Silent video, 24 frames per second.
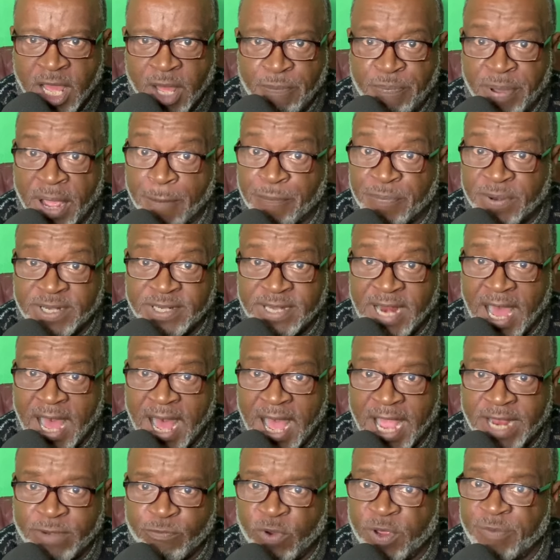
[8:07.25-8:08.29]

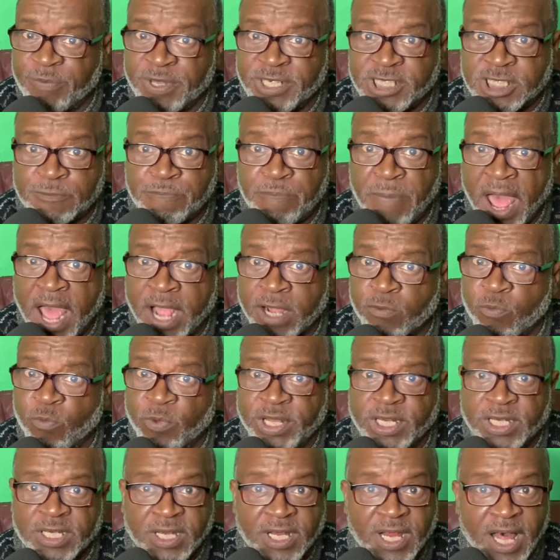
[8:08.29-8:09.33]
Pepperdine, we respect,
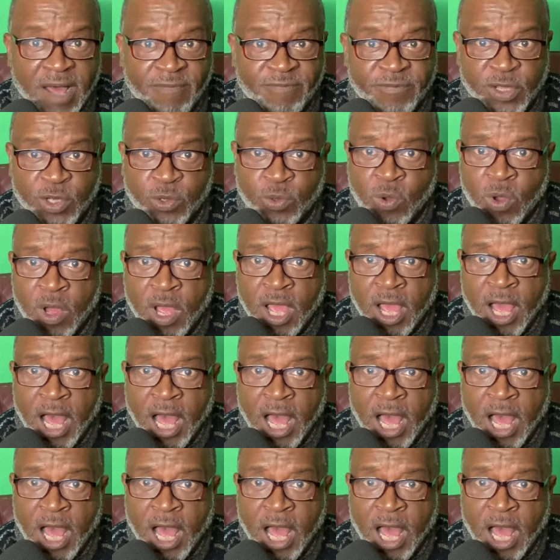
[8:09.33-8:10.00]
we love you.